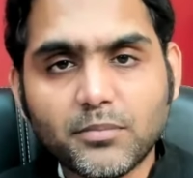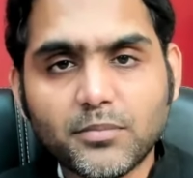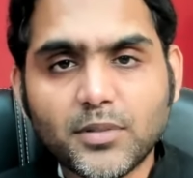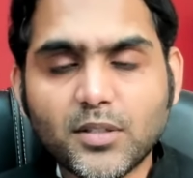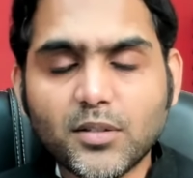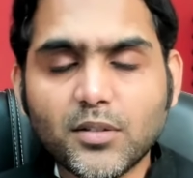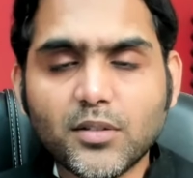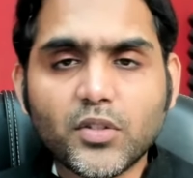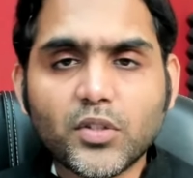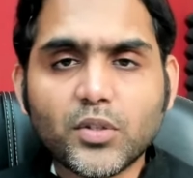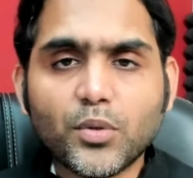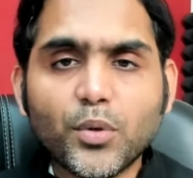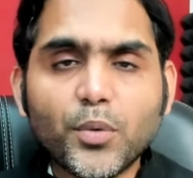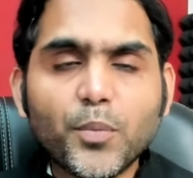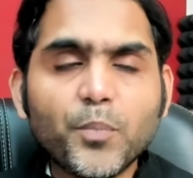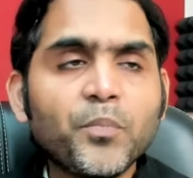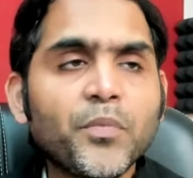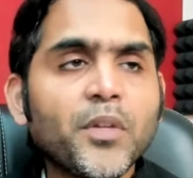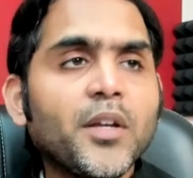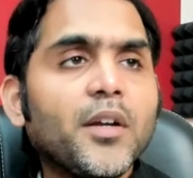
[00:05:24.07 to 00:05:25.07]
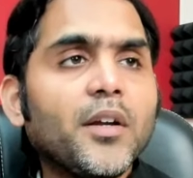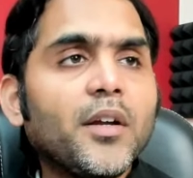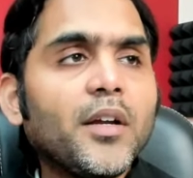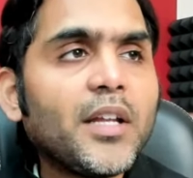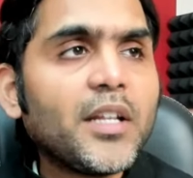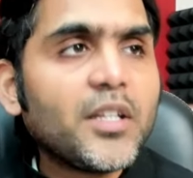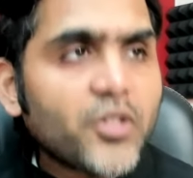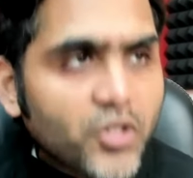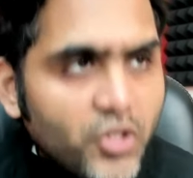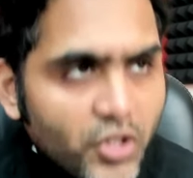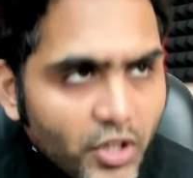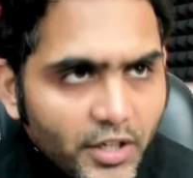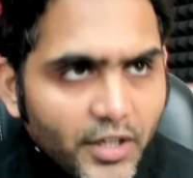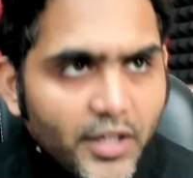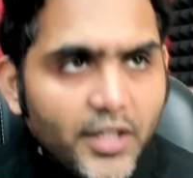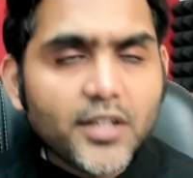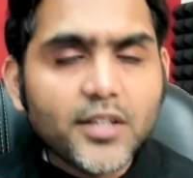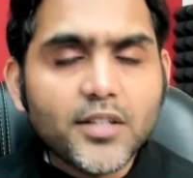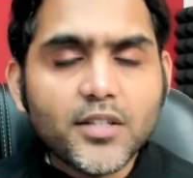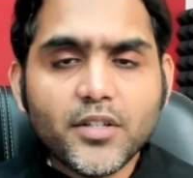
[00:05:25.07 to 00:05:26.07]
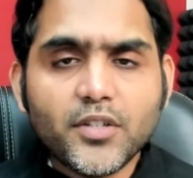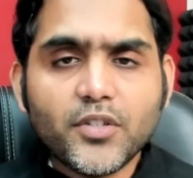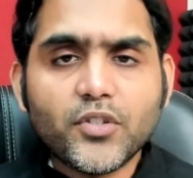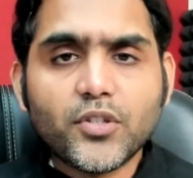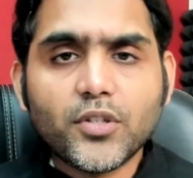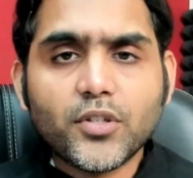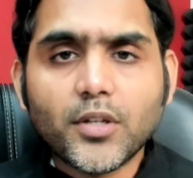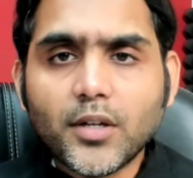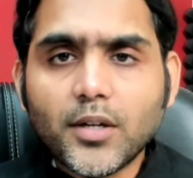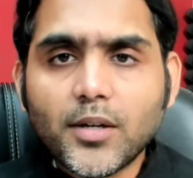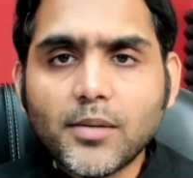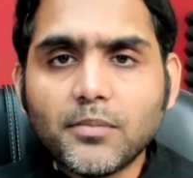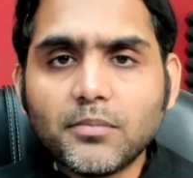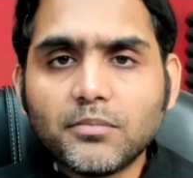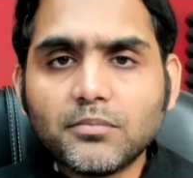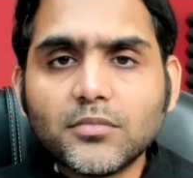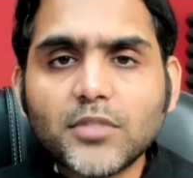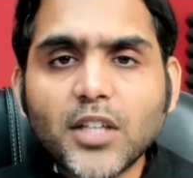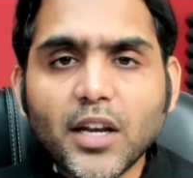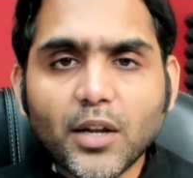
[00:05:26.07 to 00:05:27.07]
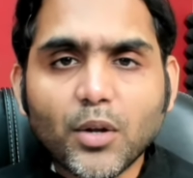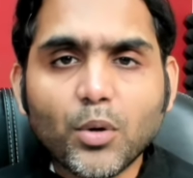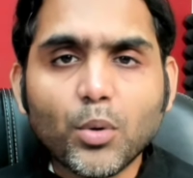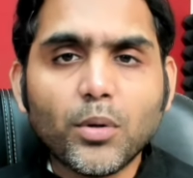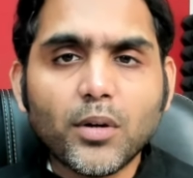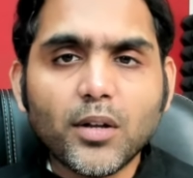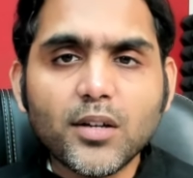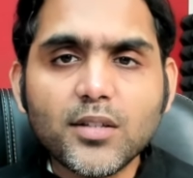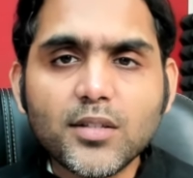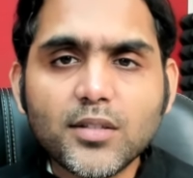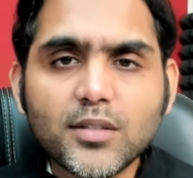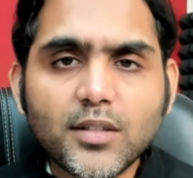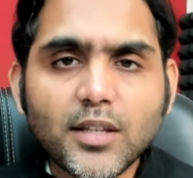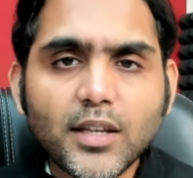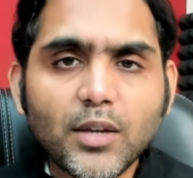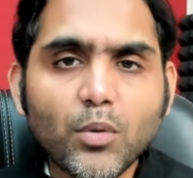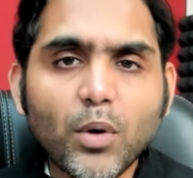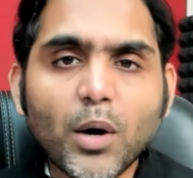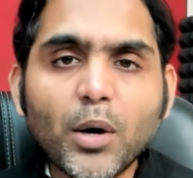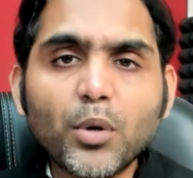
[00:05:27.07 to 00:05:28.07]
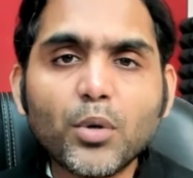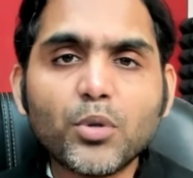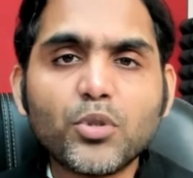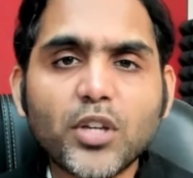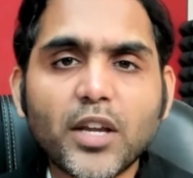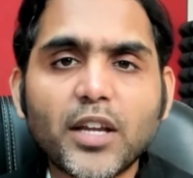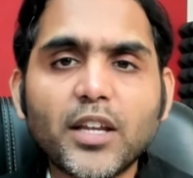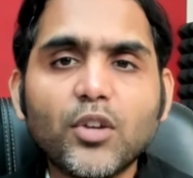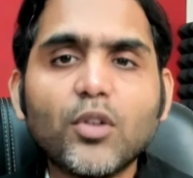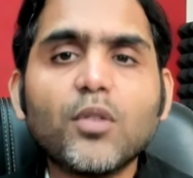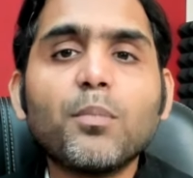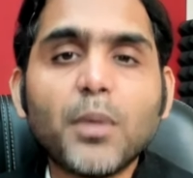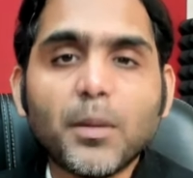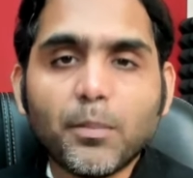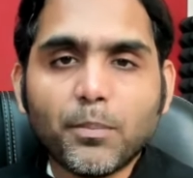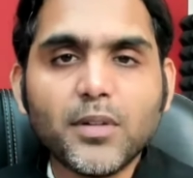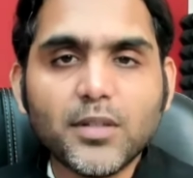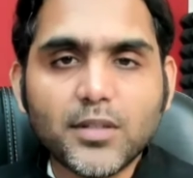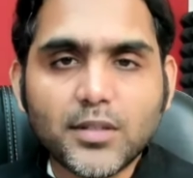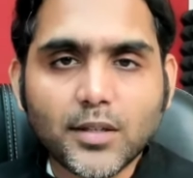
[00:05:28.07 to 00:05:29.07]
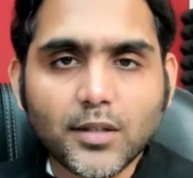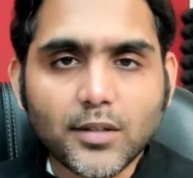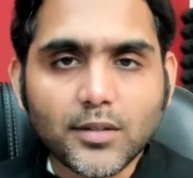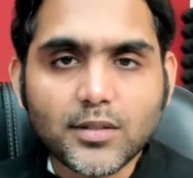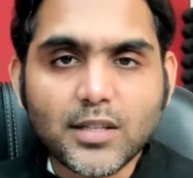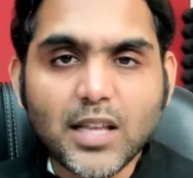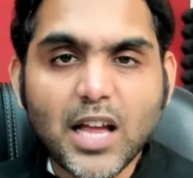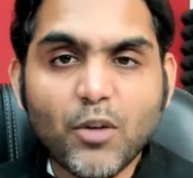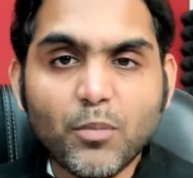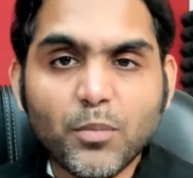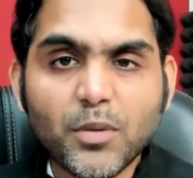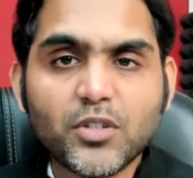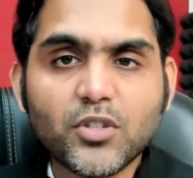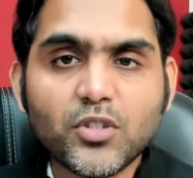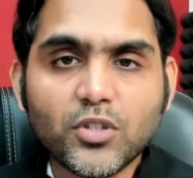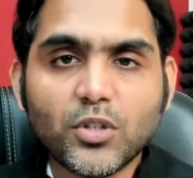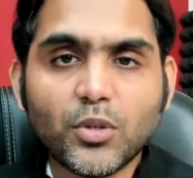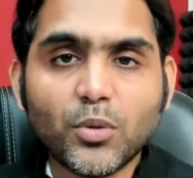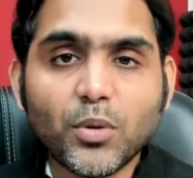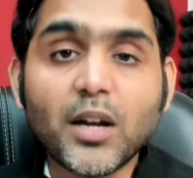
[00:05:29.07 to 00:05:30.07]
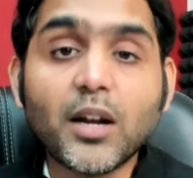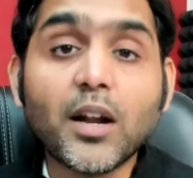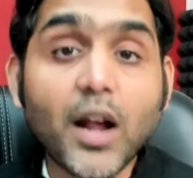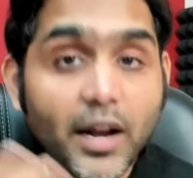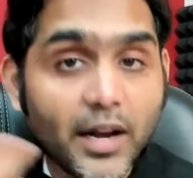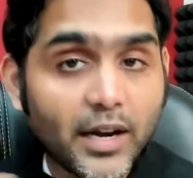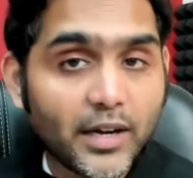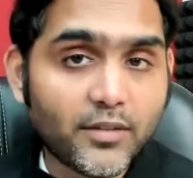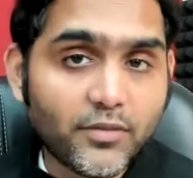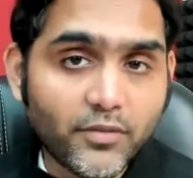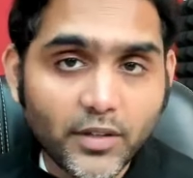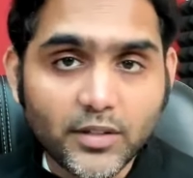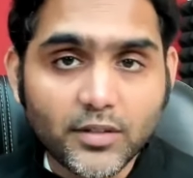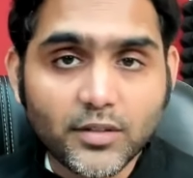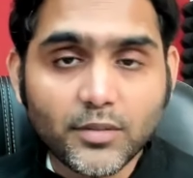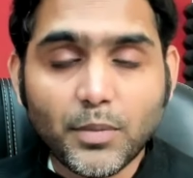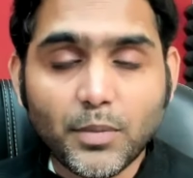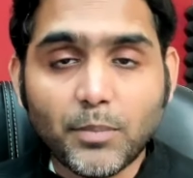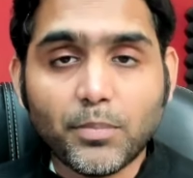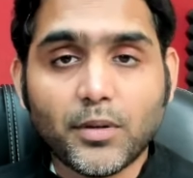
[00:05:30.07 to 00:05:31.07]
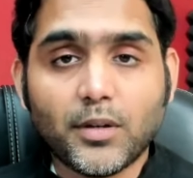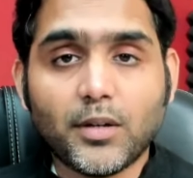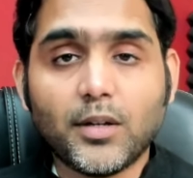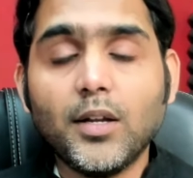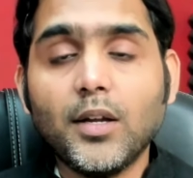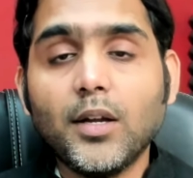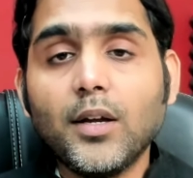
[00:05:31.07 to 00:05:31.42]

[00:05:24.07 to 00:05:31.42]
because in GDs, the recruiters, they want to check your people skills, how much you can connect with people,